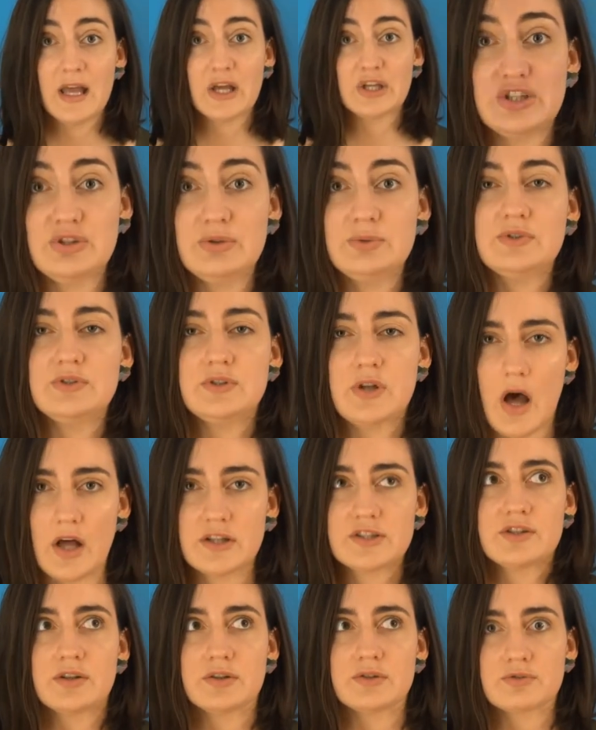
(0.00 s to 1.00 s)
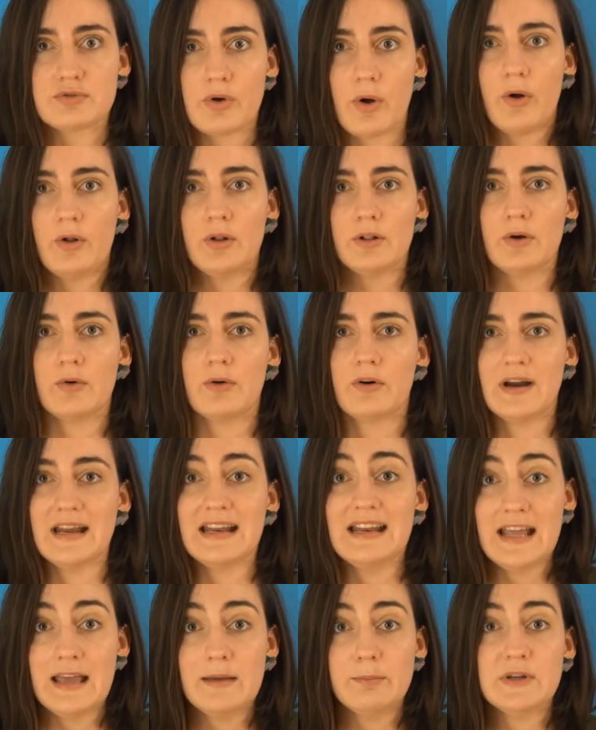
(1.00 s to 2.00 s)
You do not control or
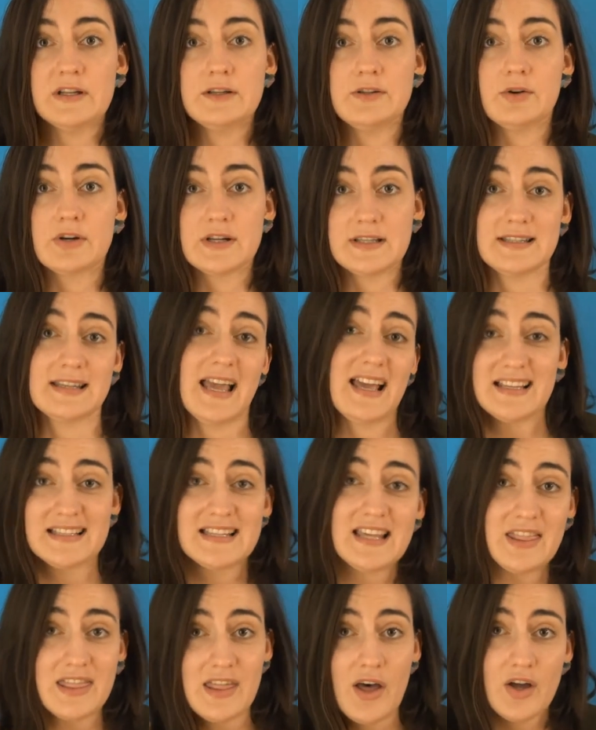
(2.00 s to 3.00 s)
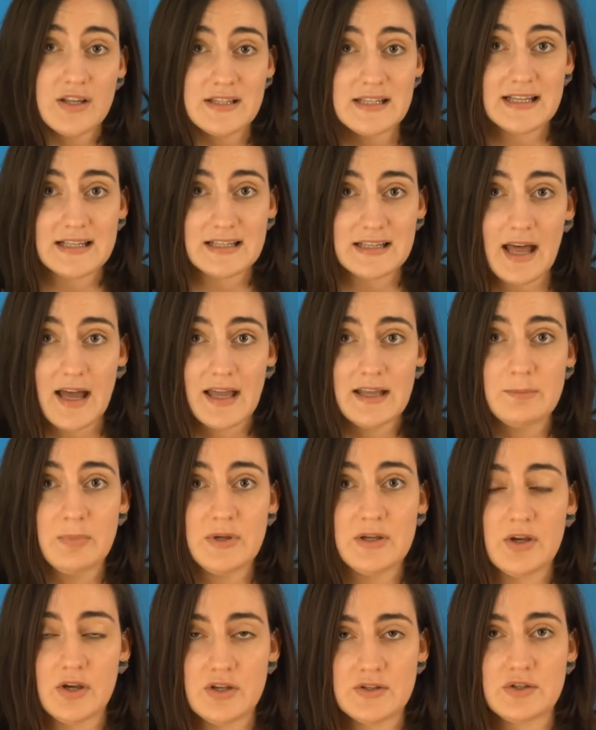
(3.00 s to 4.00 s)
inhibit your sexy sexy thoughts at night
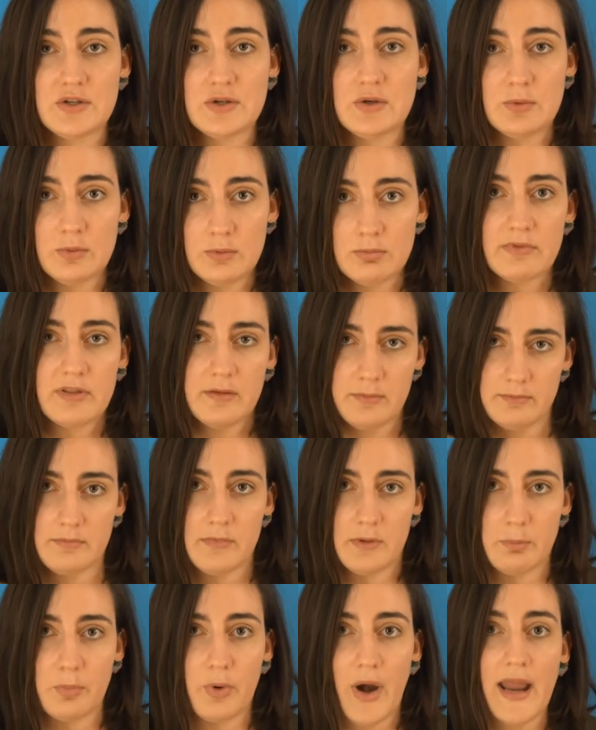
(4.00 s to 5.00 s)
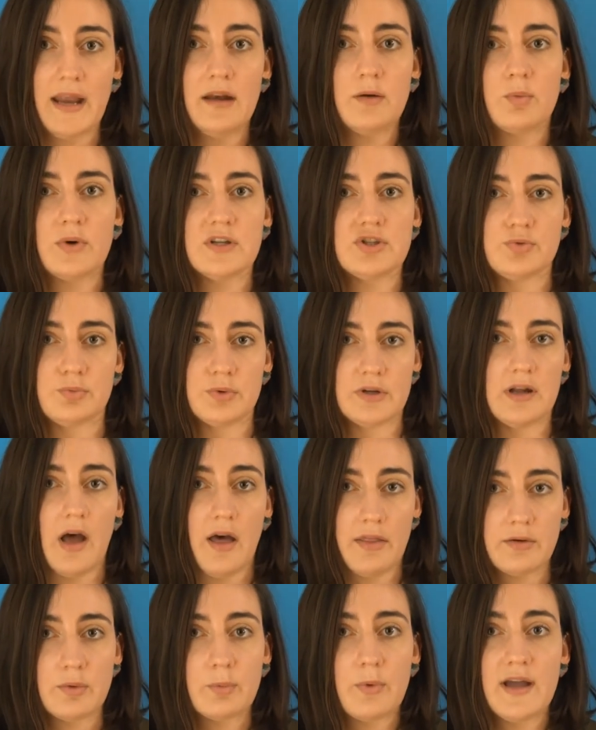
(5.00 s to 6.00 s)
because you, the brain which would
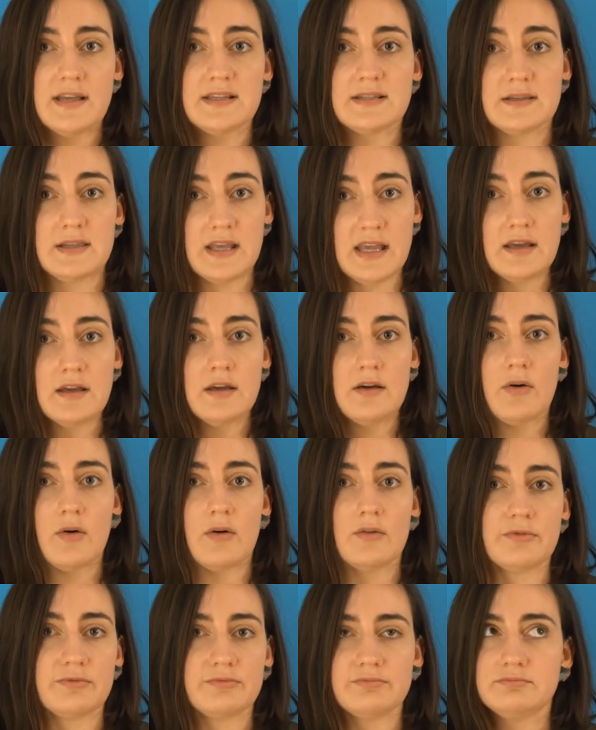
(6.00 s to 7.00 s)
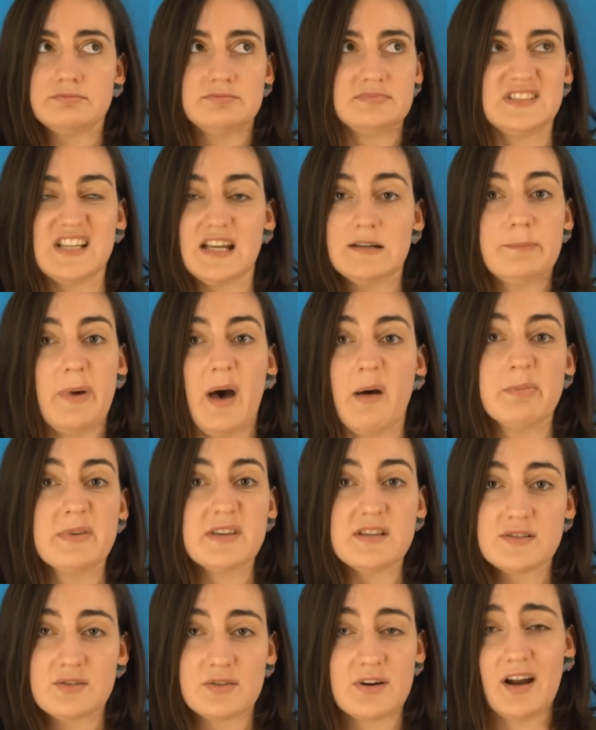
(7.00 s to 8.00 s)
otherwise think of dead
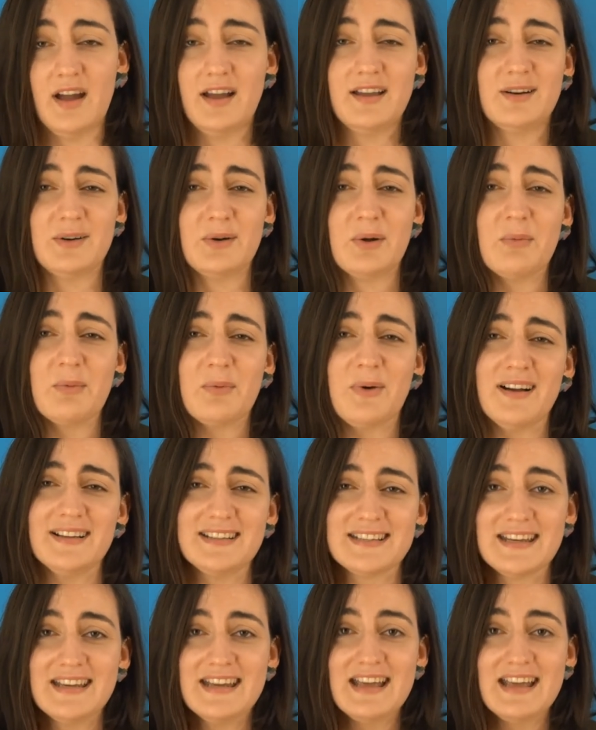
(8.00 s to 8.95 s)
puppies or I don't know what,